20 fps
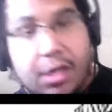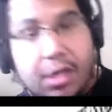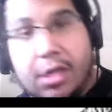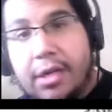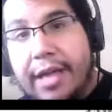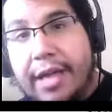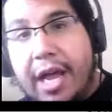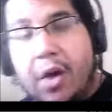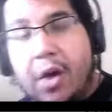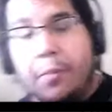
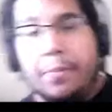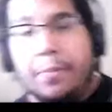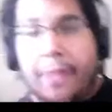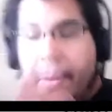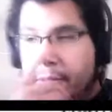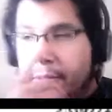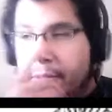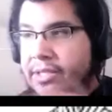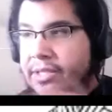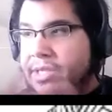Now I'm
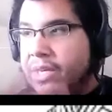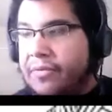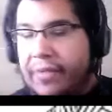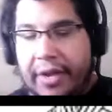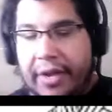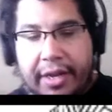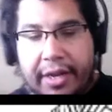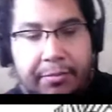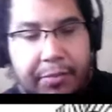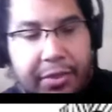going to see if I
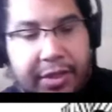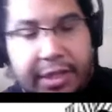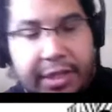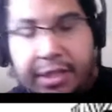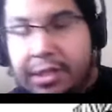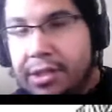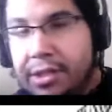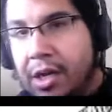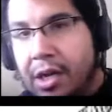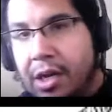can put
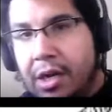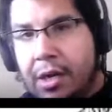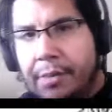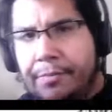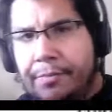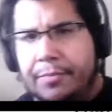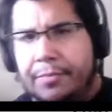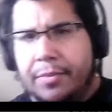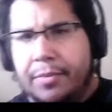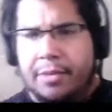this
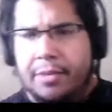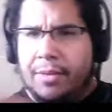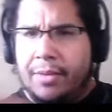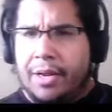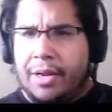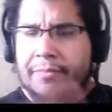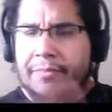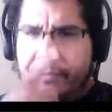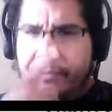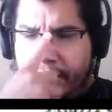in
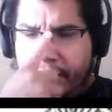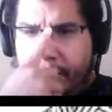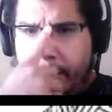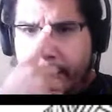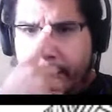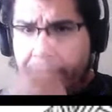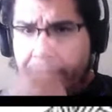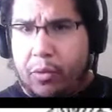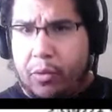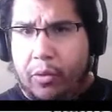my video
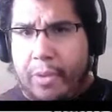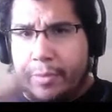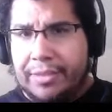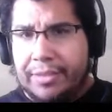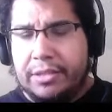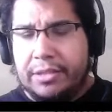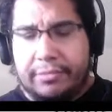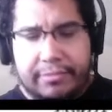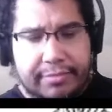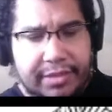editing program,
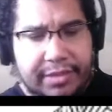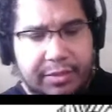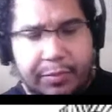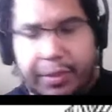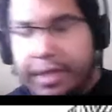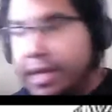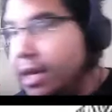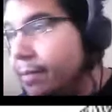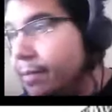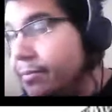just
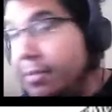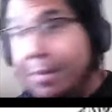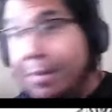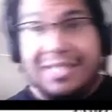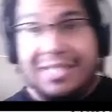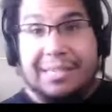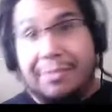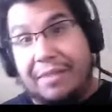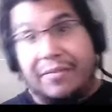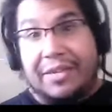speed it up. You might
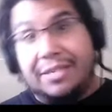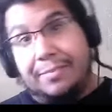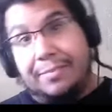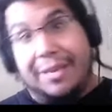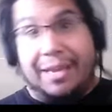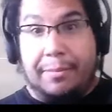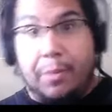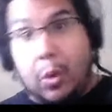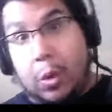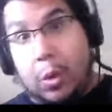see my face
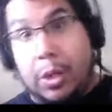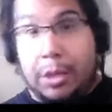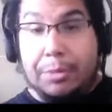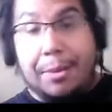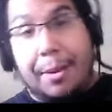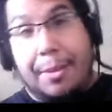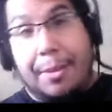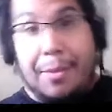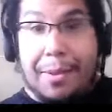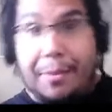making more
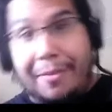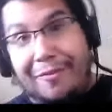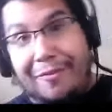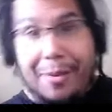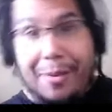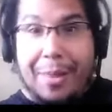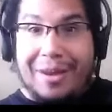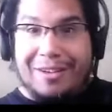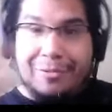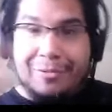
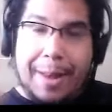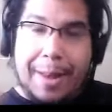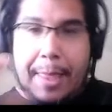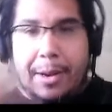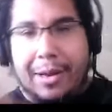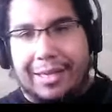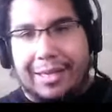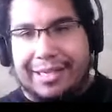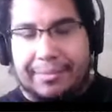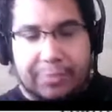
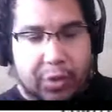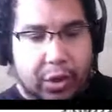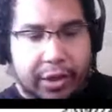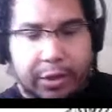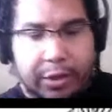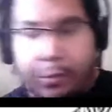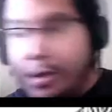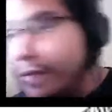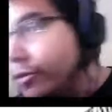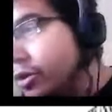as I'm talking
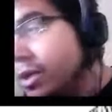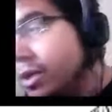or whatever.